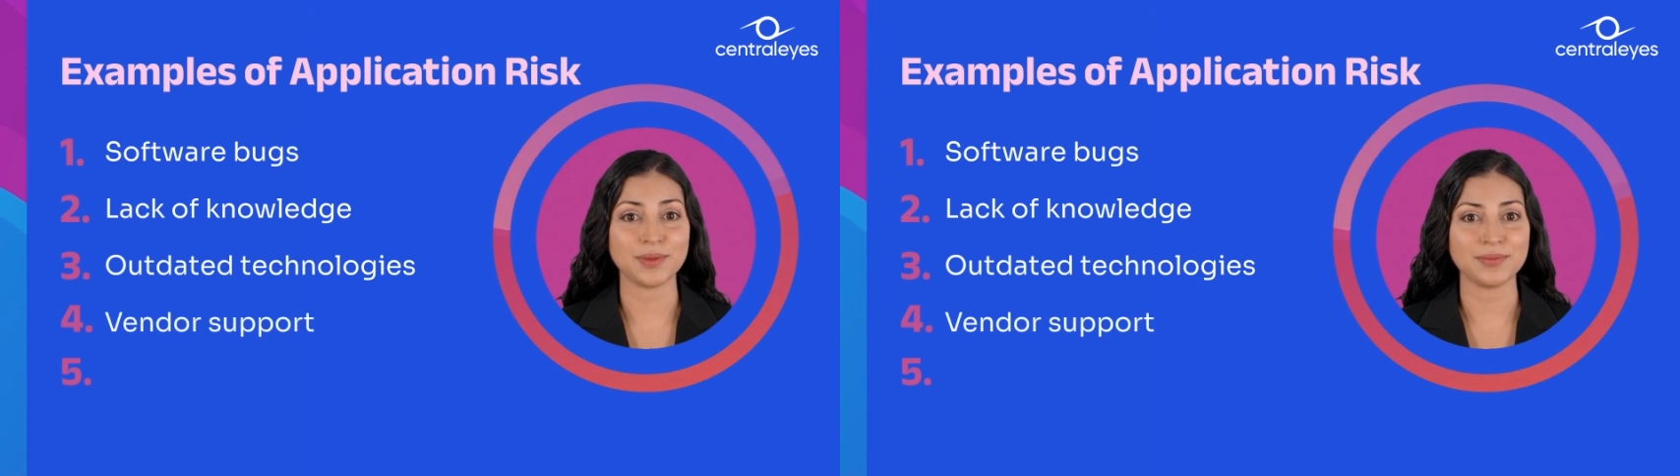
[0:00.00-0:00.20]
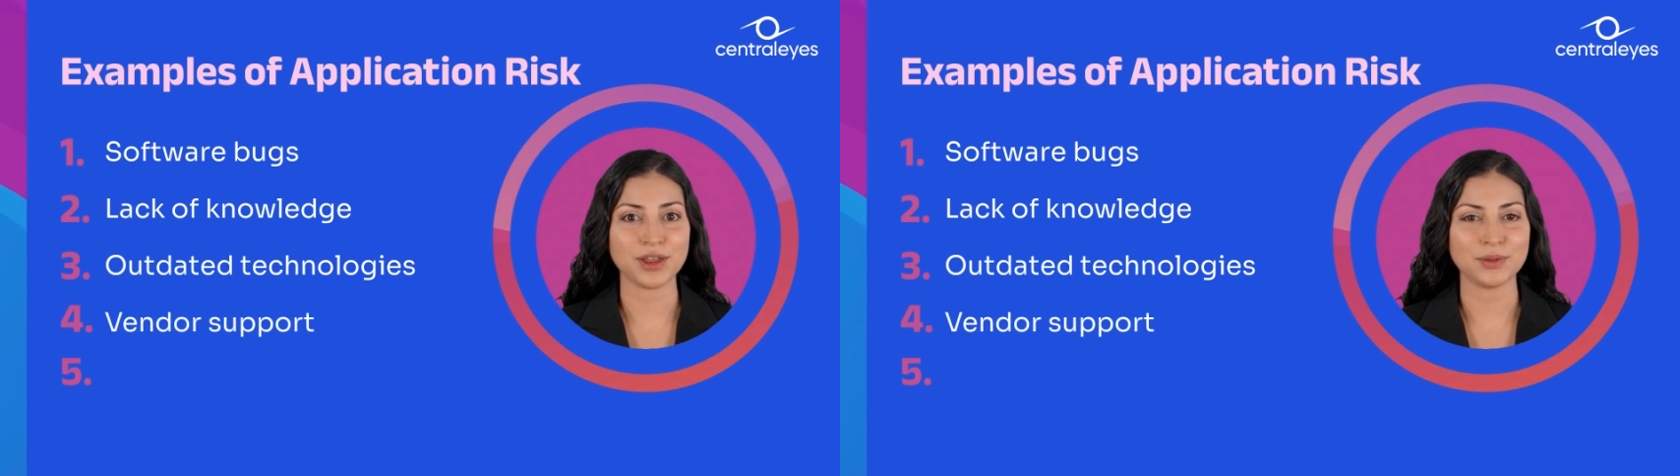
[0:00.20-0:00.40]

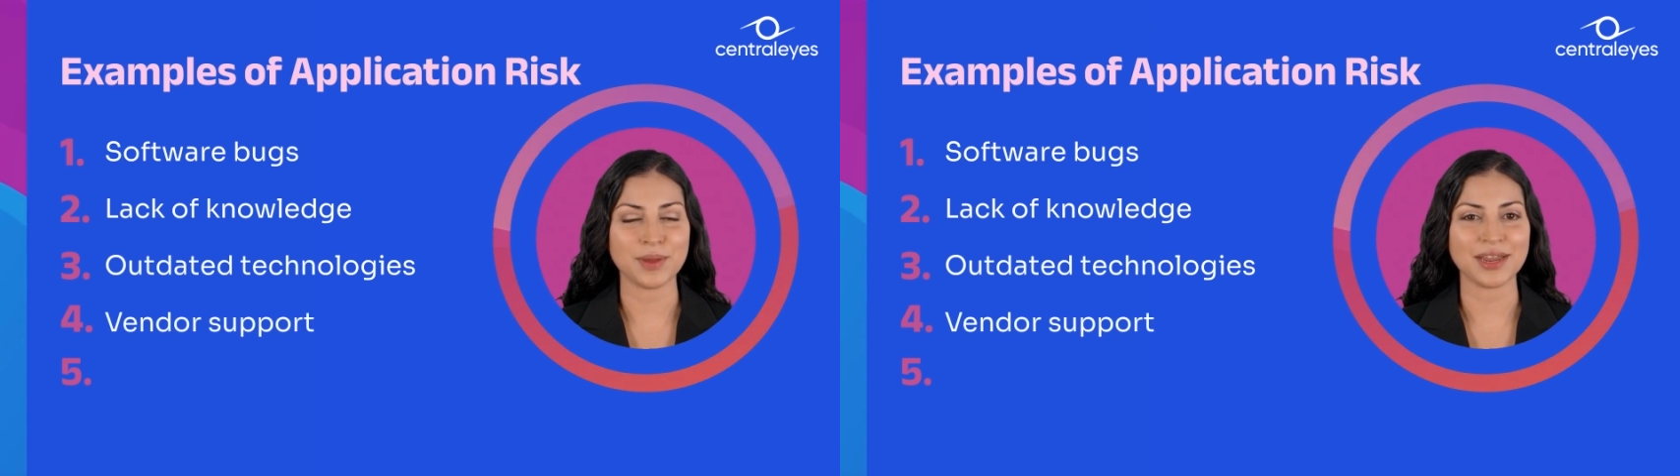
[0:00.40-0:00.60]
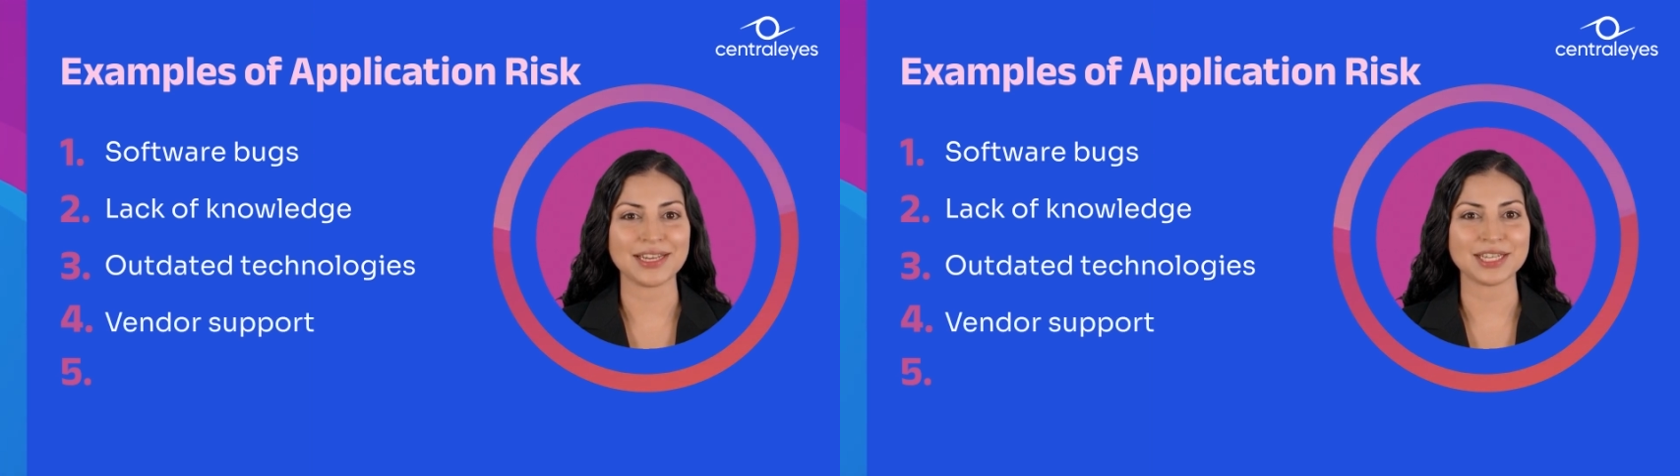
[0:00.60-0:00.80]

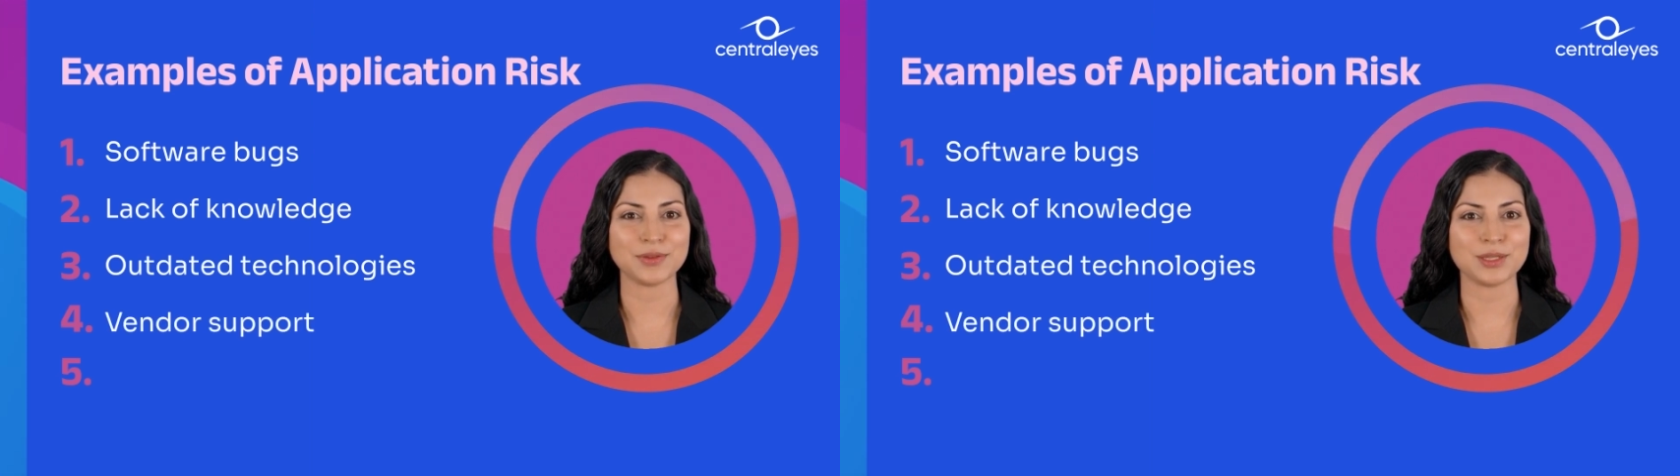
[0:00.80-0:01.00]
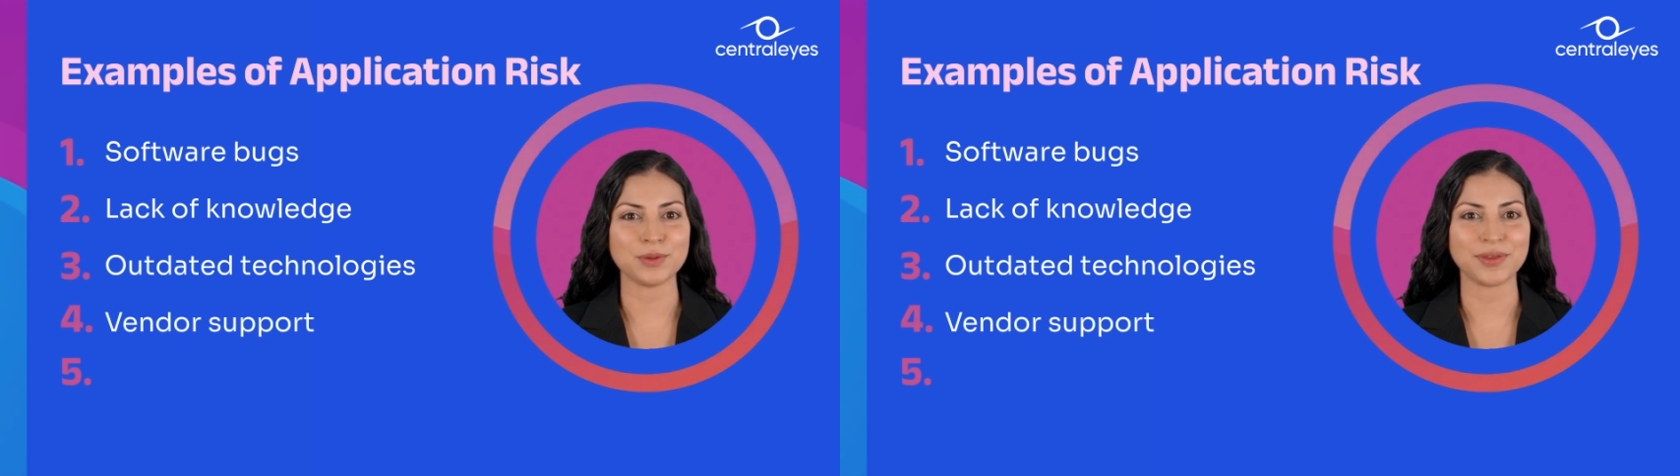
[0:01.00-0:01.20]
third-party
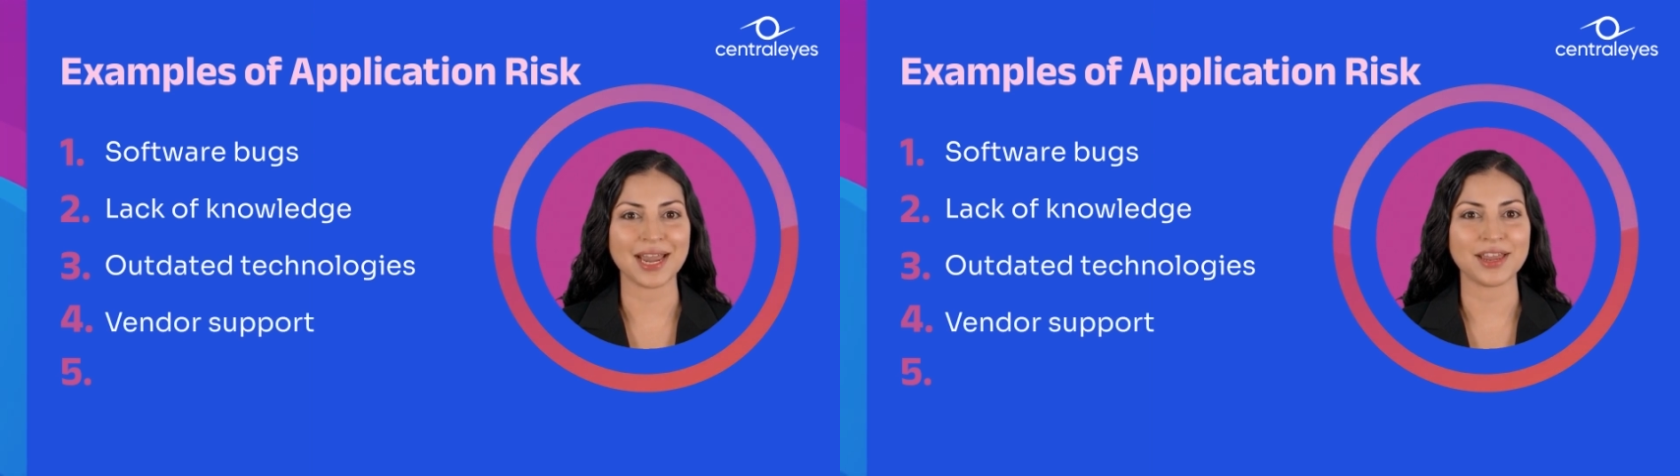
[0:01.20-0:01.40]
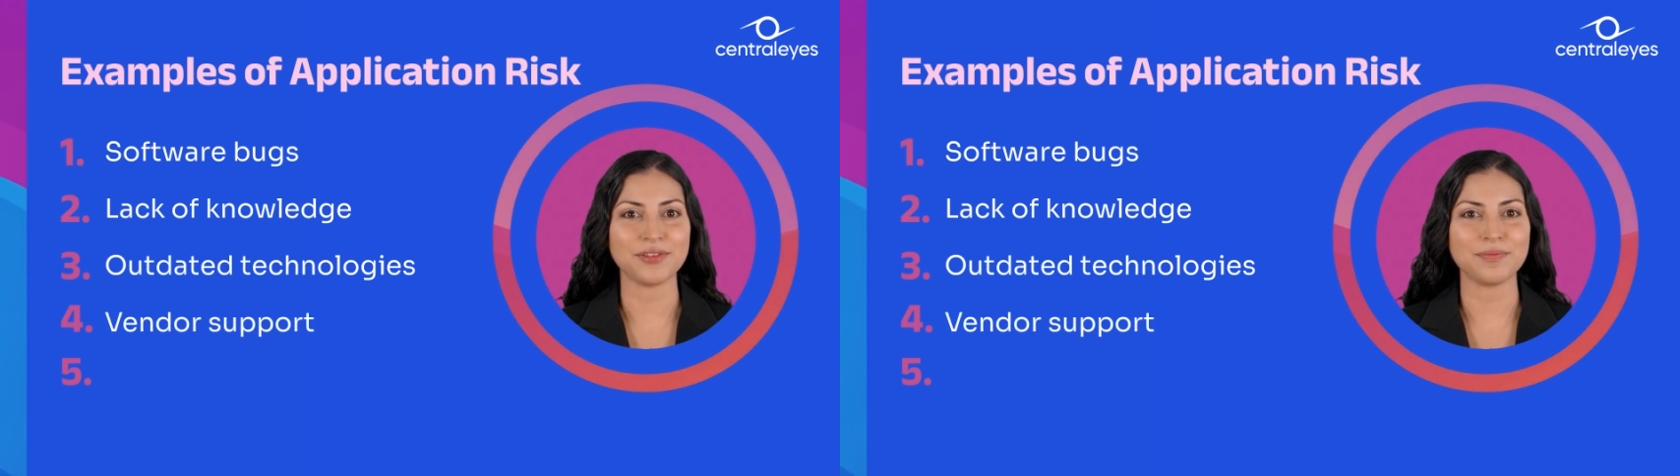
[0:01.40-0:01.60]
service provider,